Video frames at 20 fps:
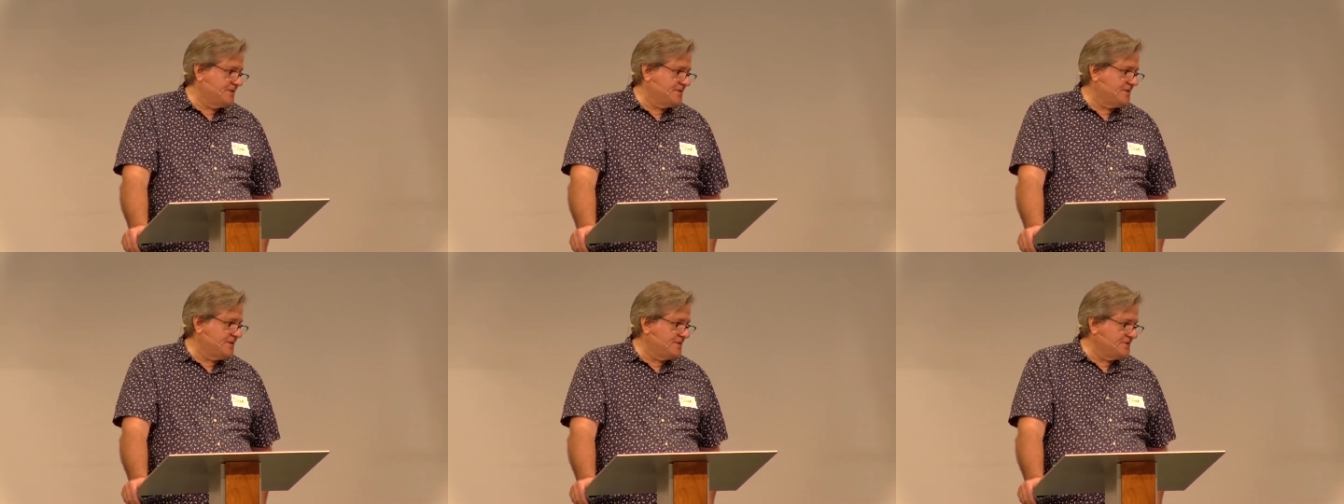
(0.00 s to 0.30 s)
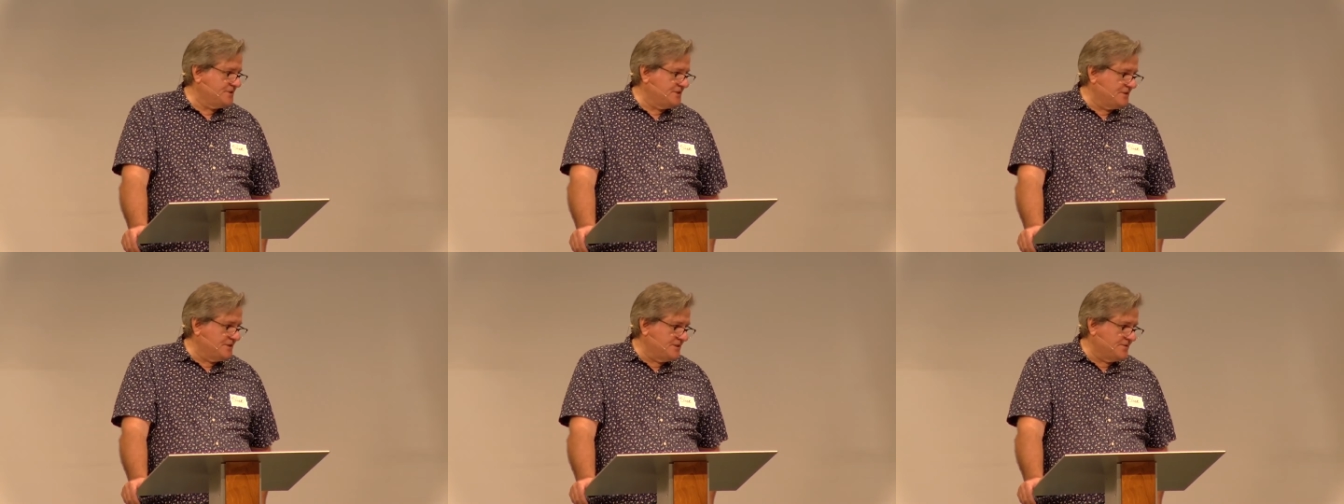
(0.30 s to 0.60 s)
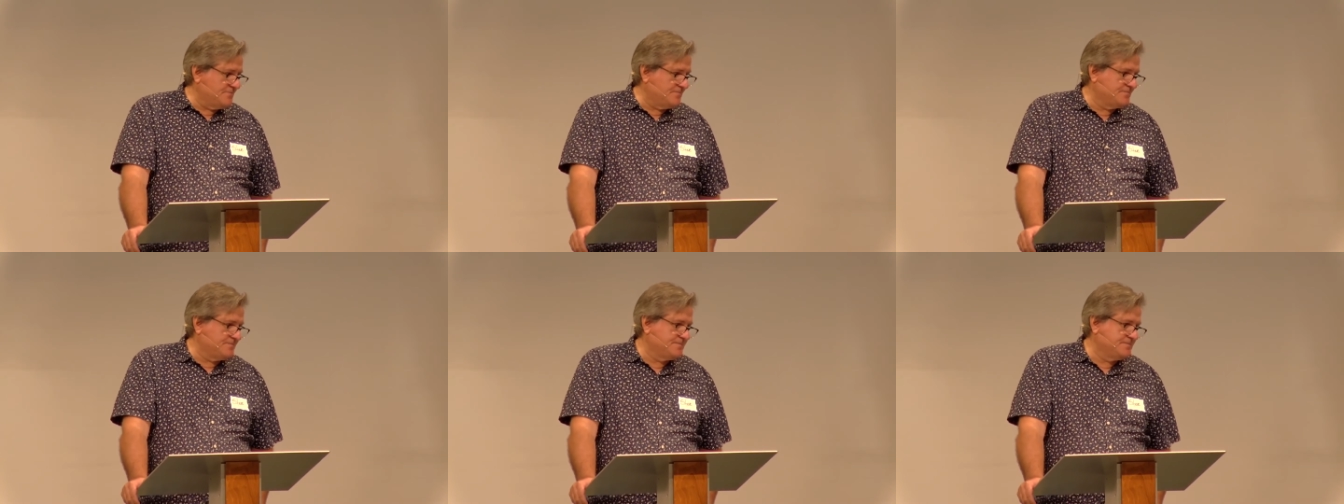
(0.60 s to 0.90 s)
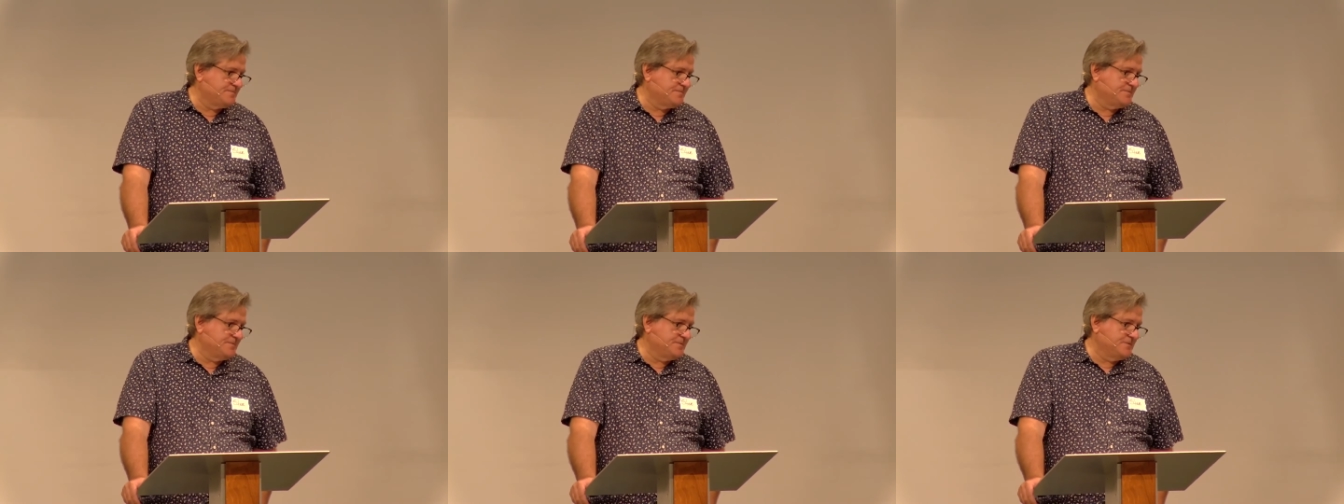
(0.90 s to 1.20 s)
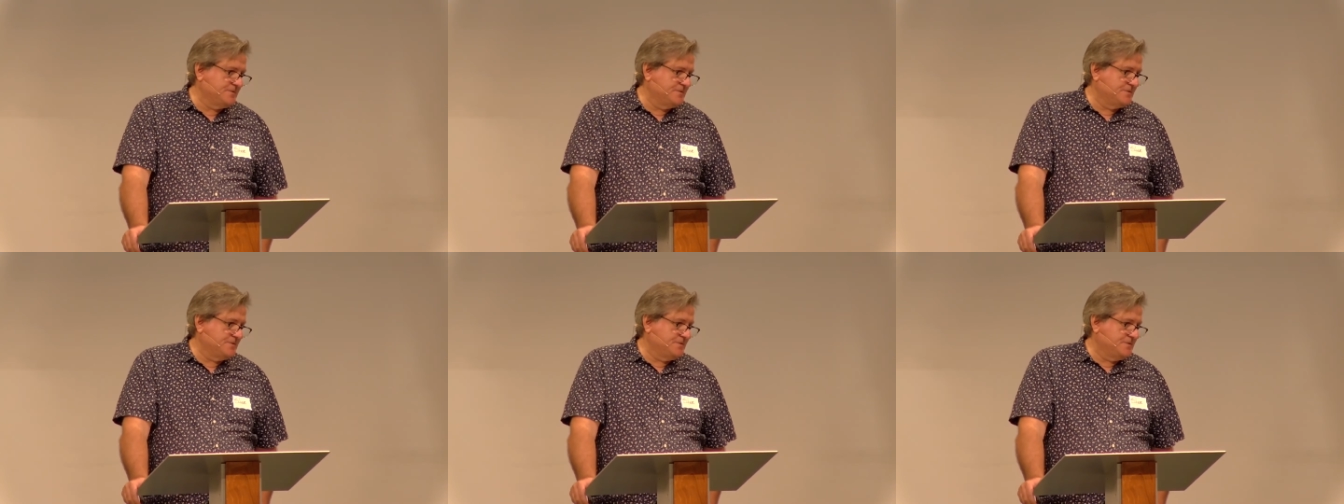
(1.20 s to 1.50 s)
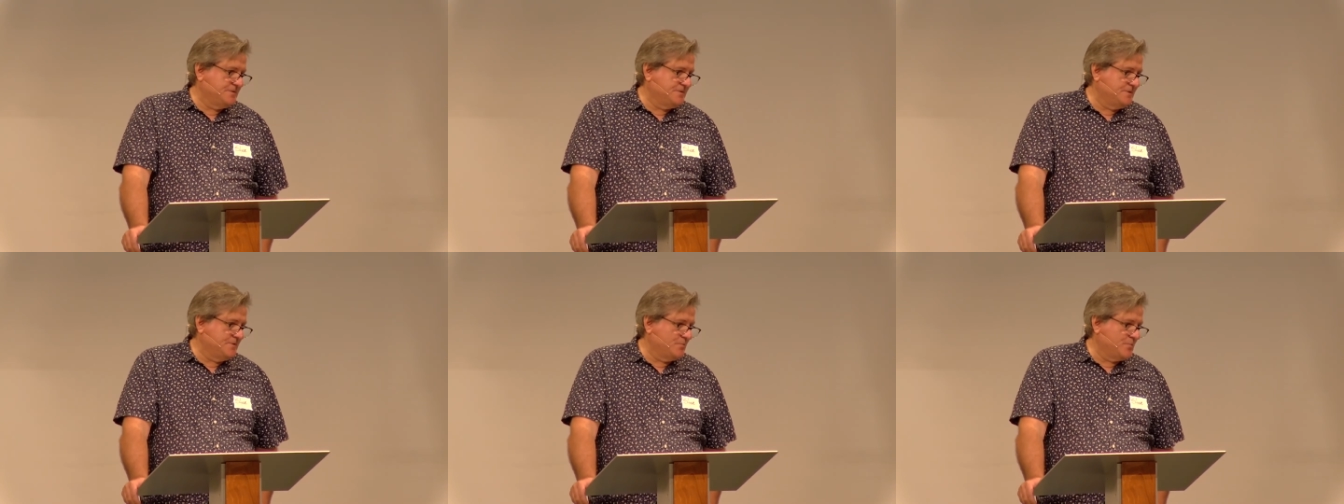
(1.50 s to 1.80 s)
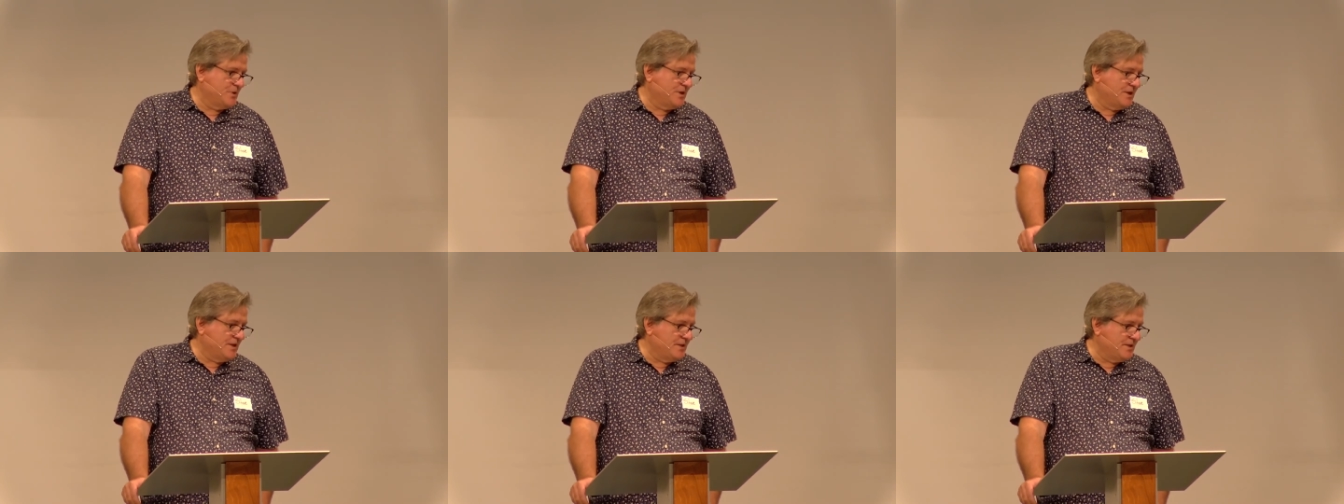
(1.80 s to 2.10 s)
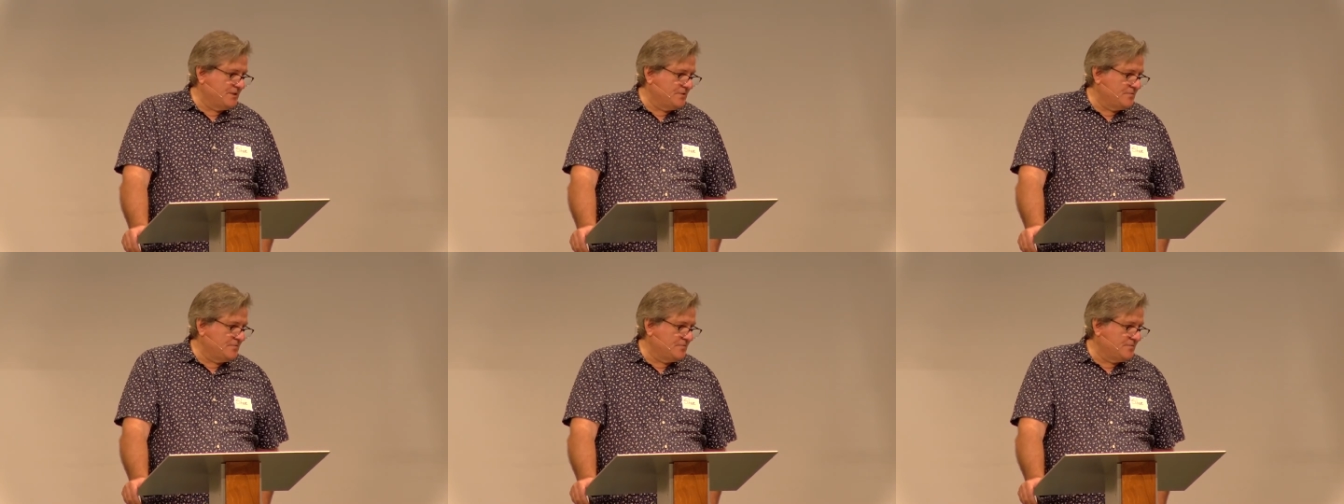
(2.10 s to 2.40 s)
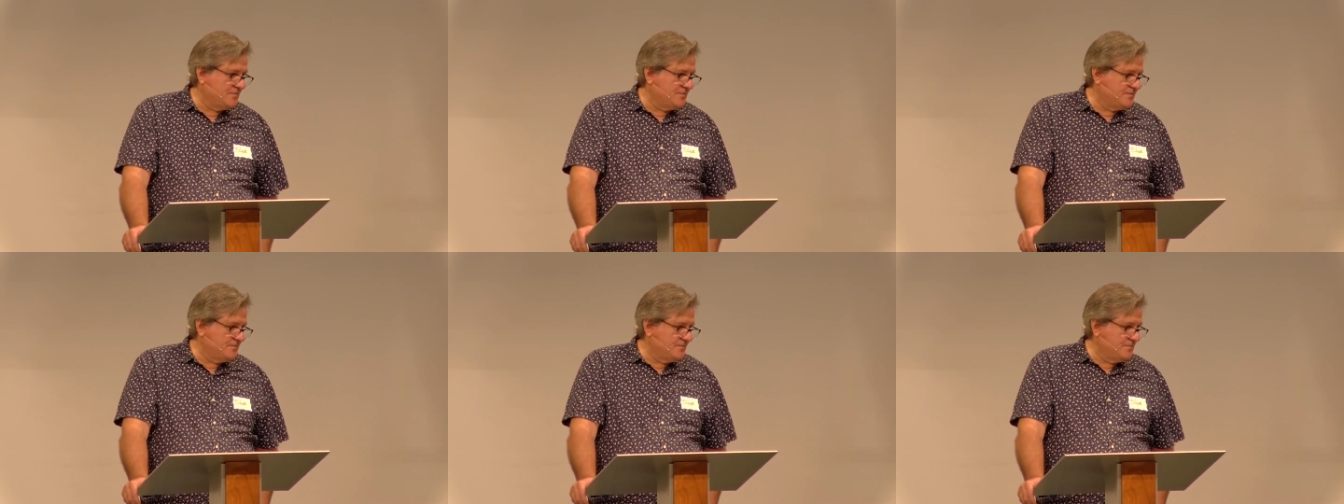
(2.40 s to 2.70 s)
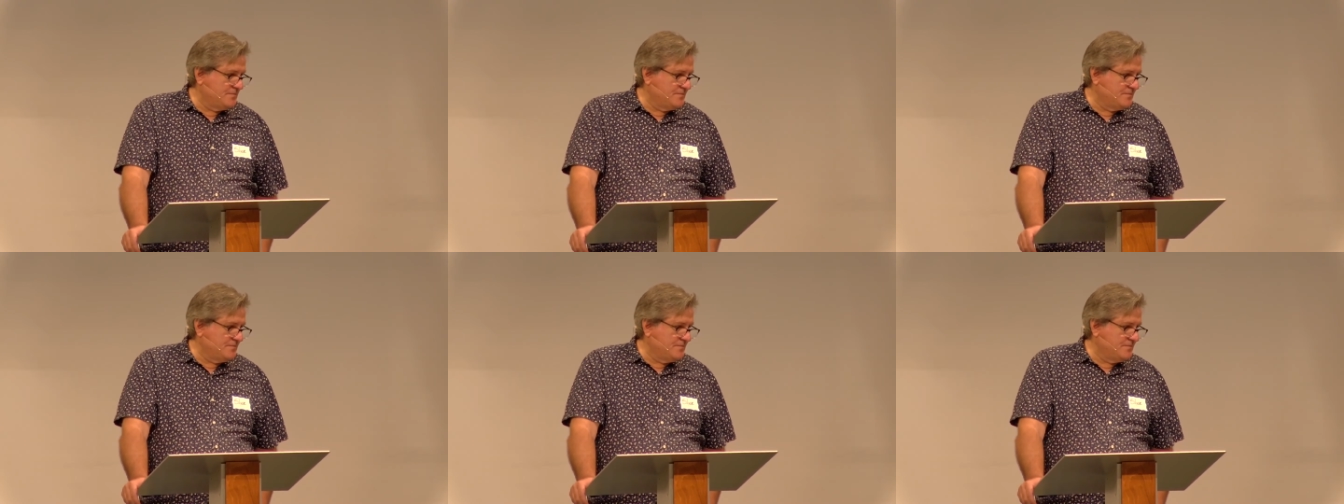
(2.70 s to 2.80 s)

and touching them and bringing them